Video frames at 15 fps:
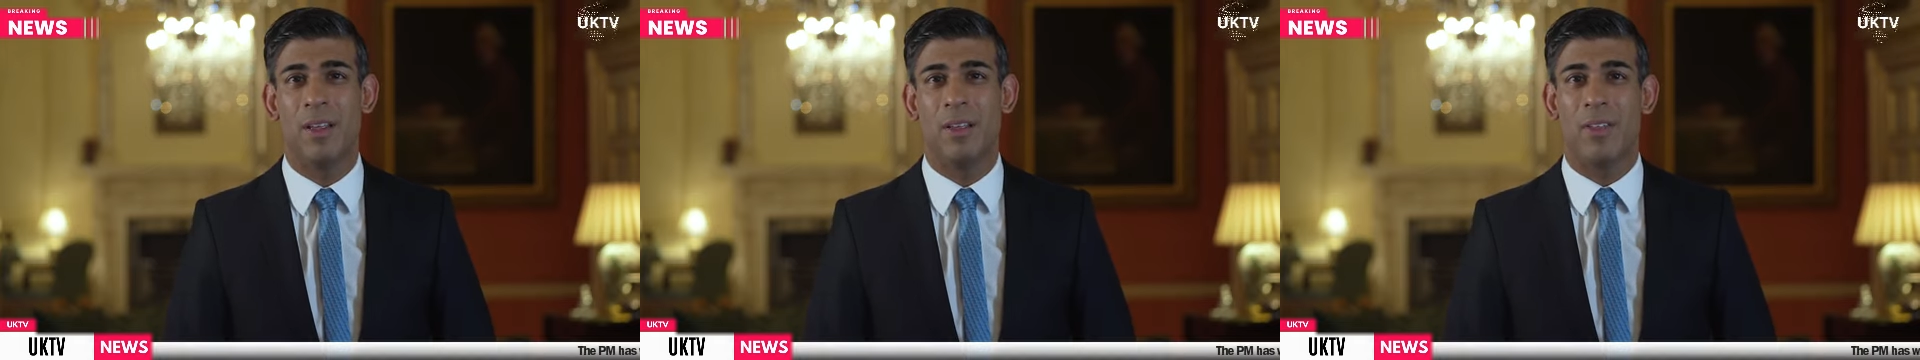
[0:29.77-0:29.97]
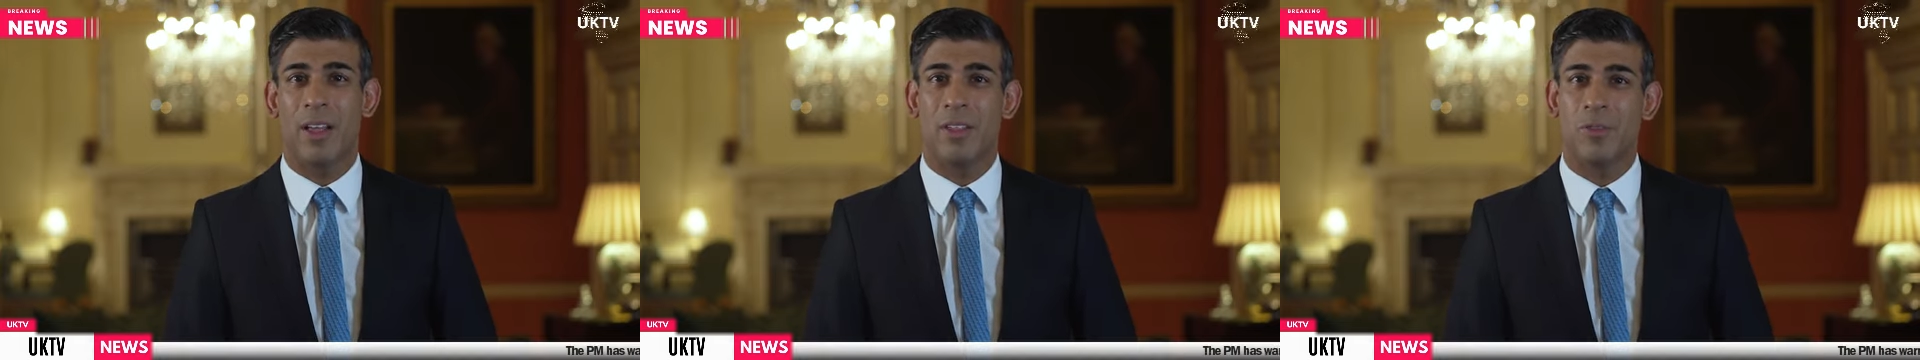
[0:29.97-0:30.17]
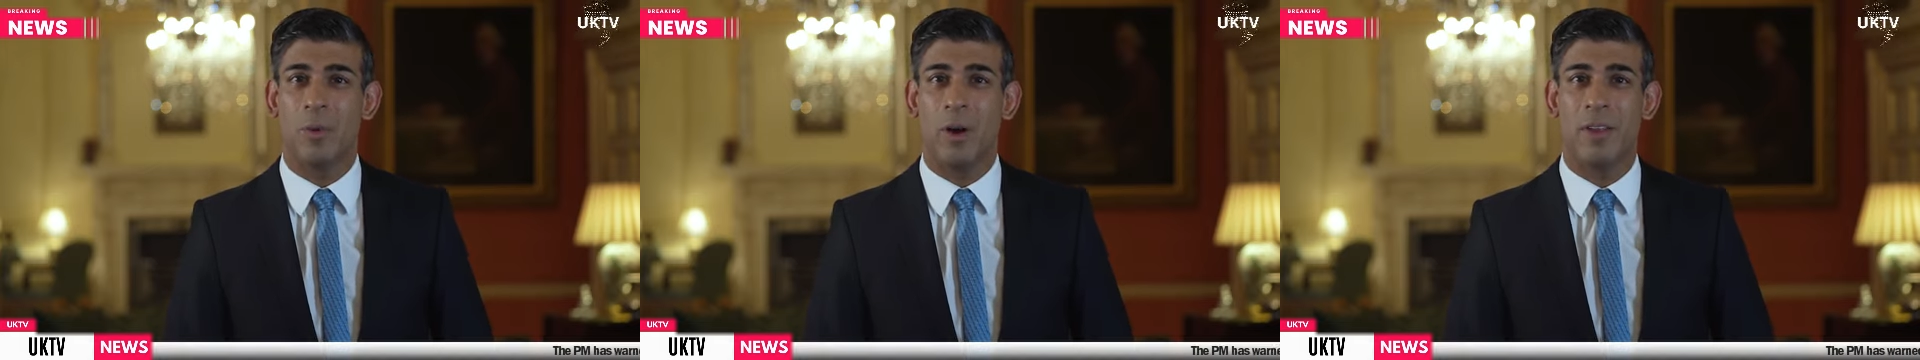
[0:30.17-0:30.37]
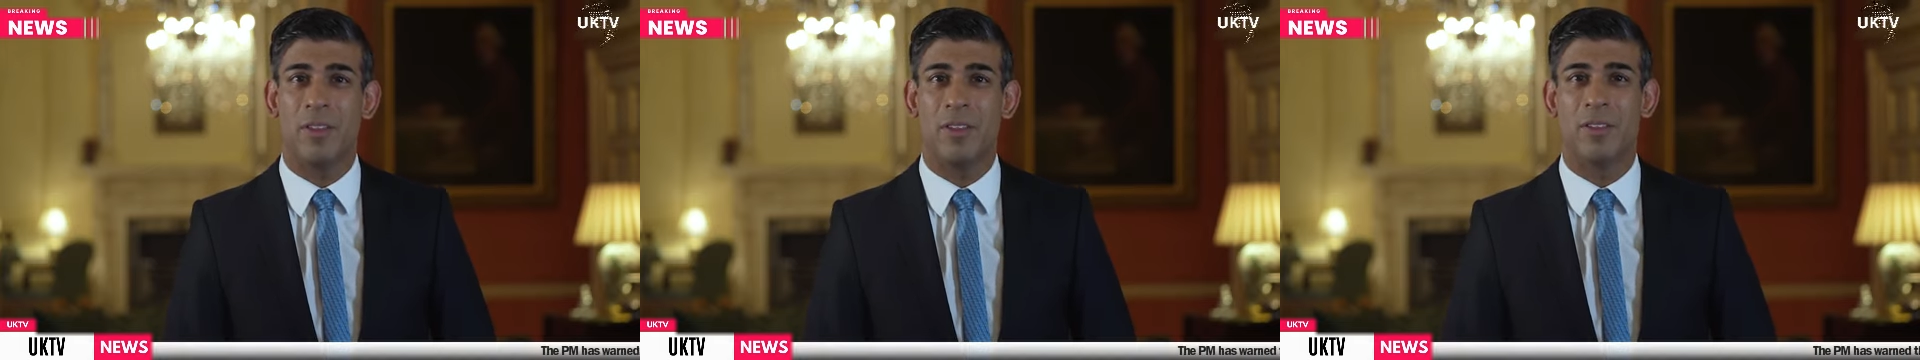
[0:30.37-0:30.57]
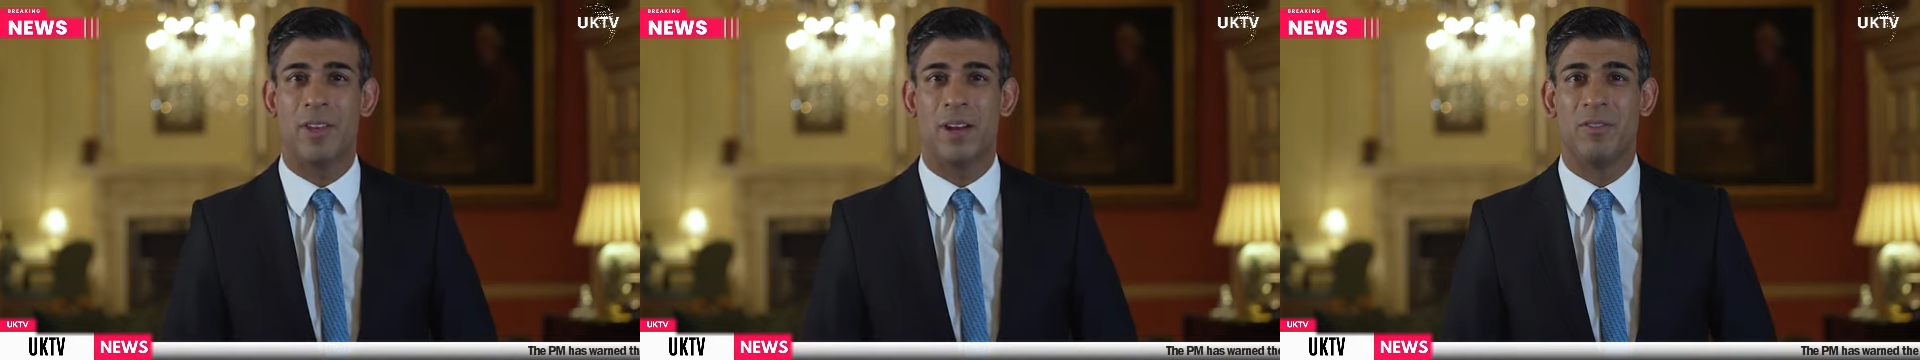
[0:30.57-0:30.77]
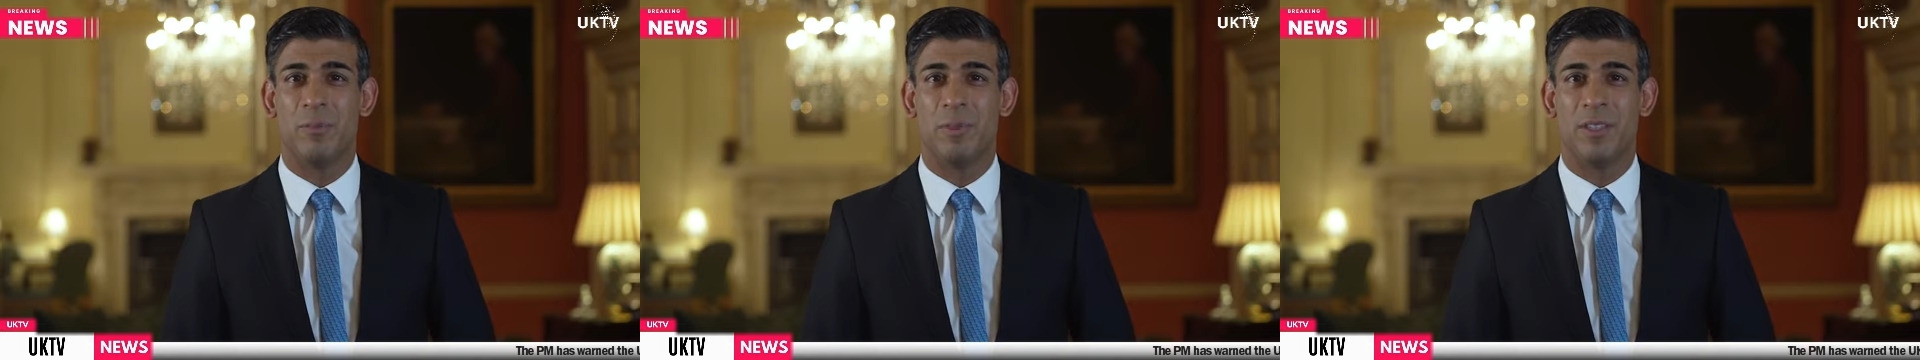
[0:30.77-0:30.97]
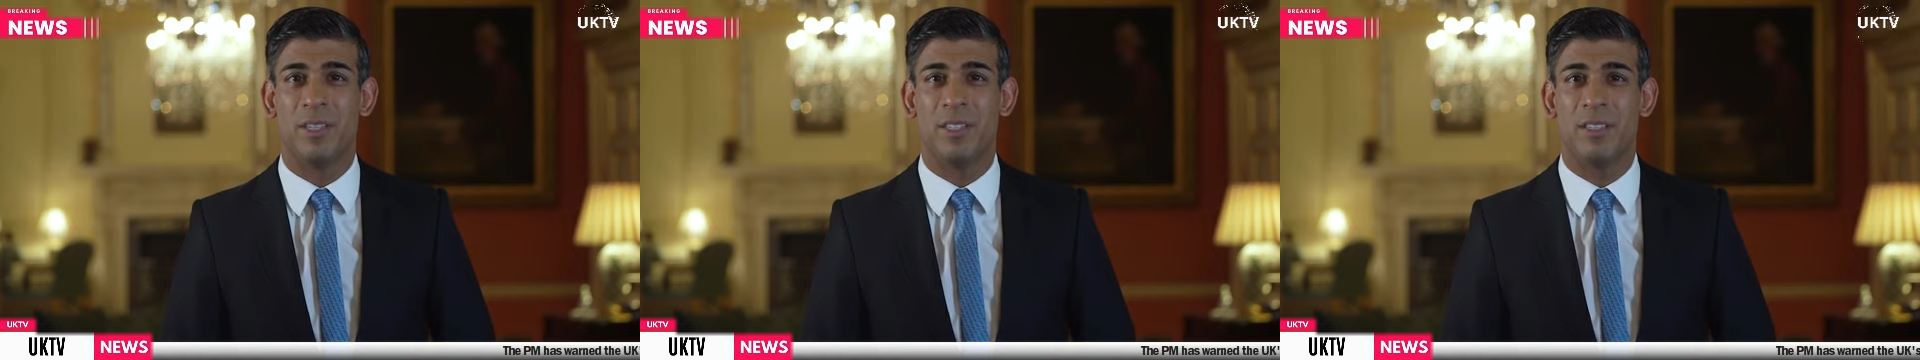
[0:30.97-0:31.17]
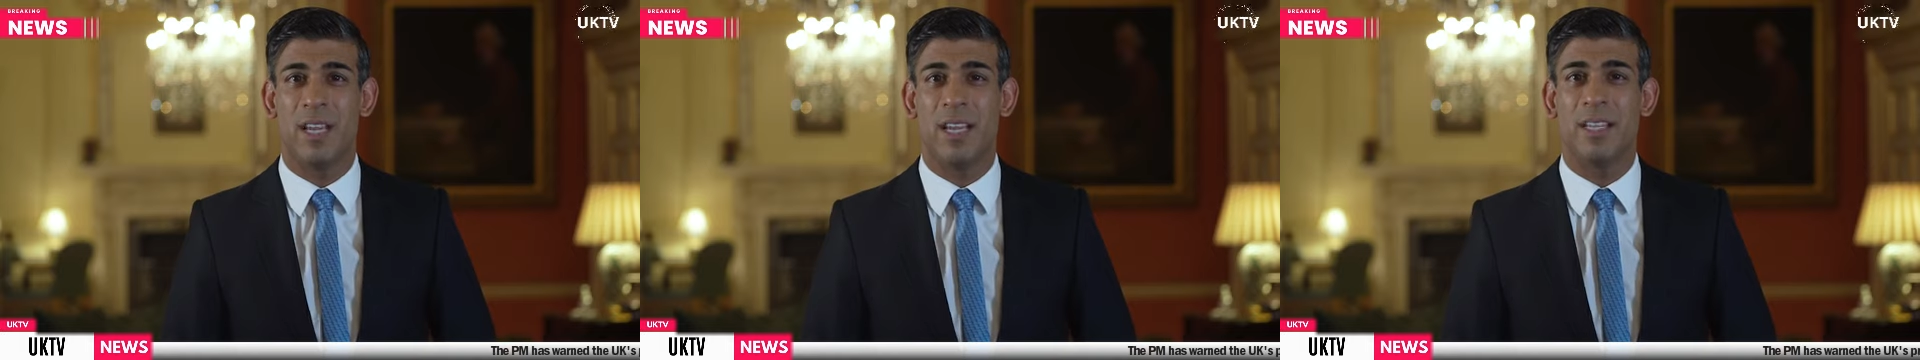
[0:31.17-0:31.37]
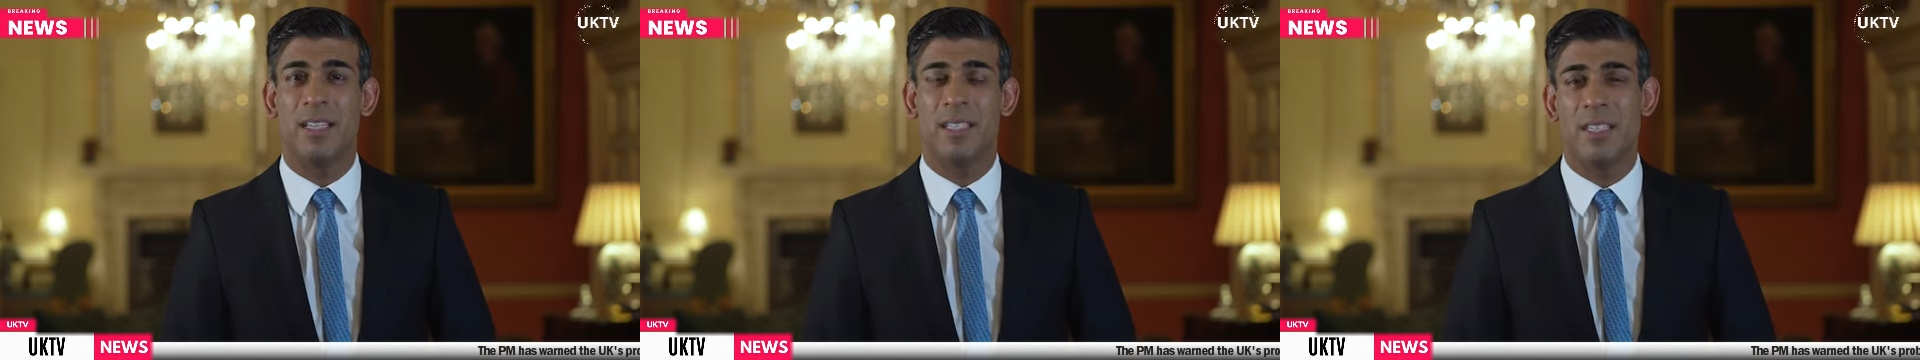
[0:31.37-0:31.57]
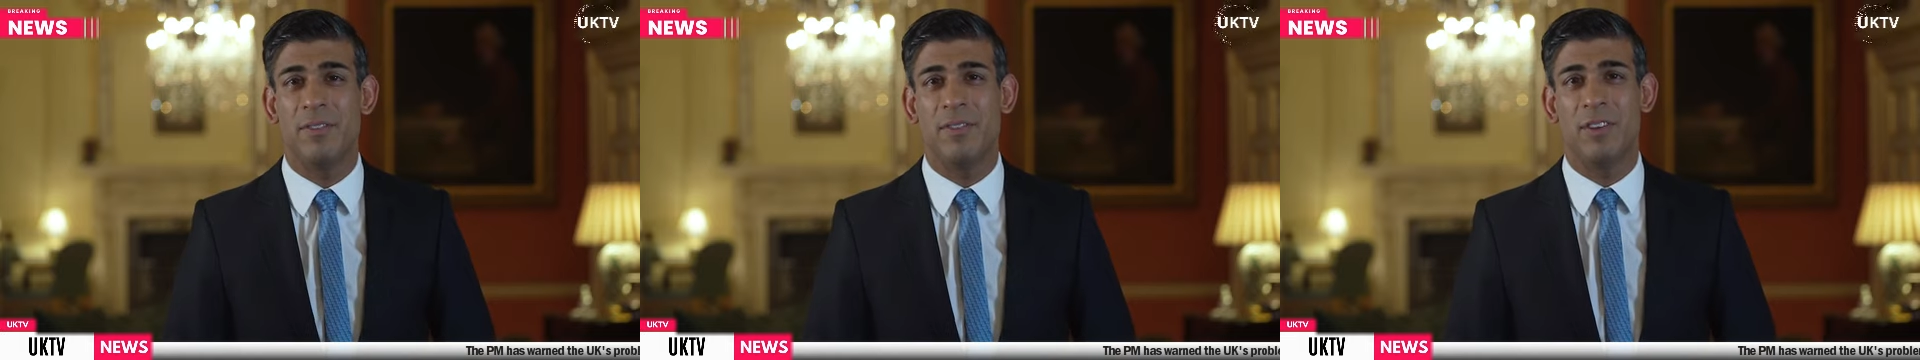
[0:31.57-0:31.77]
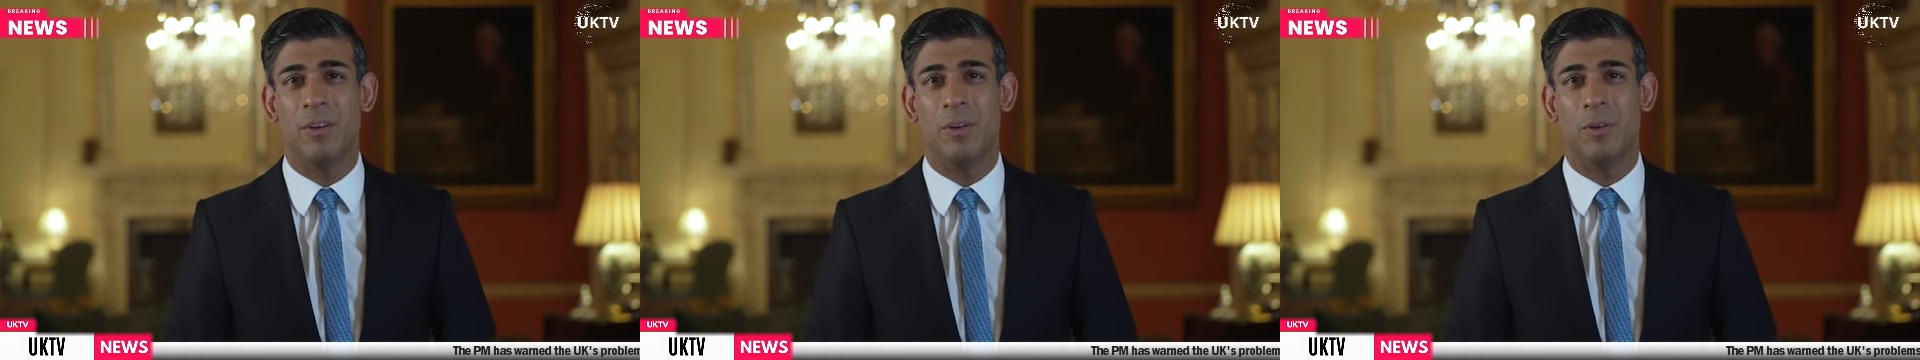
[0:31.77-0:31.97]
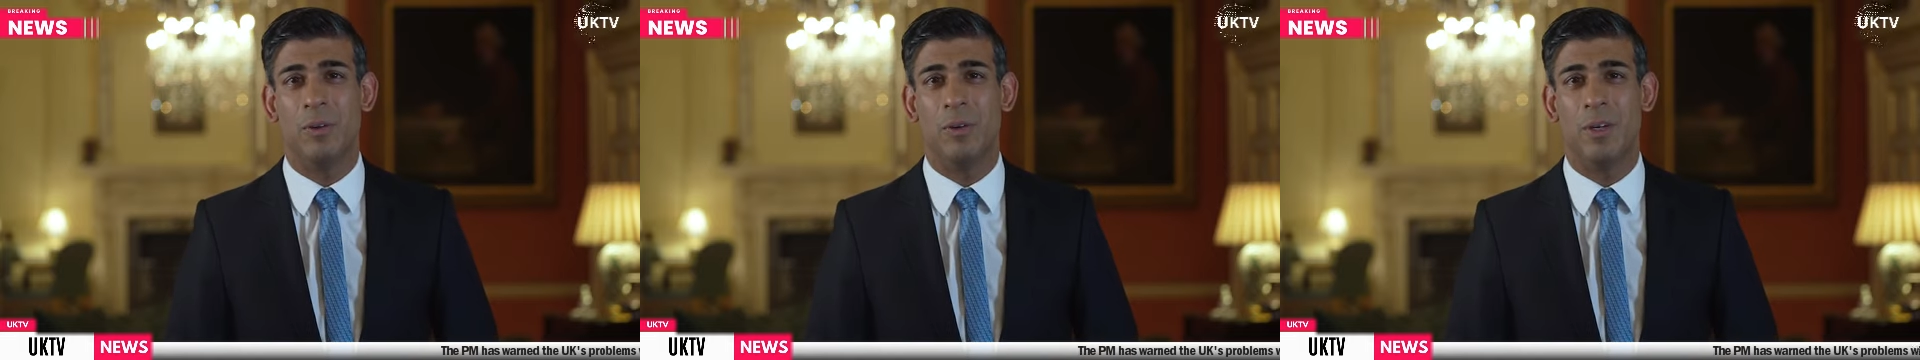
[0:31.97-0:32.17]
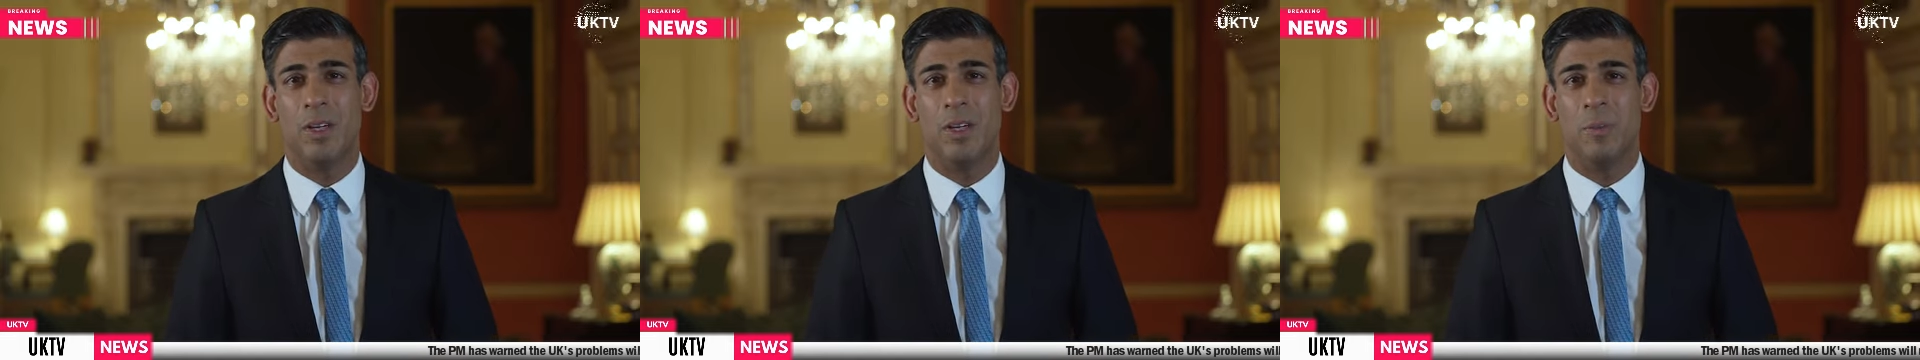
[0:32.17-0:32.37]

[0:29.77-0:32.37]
That's why this government has taken difficult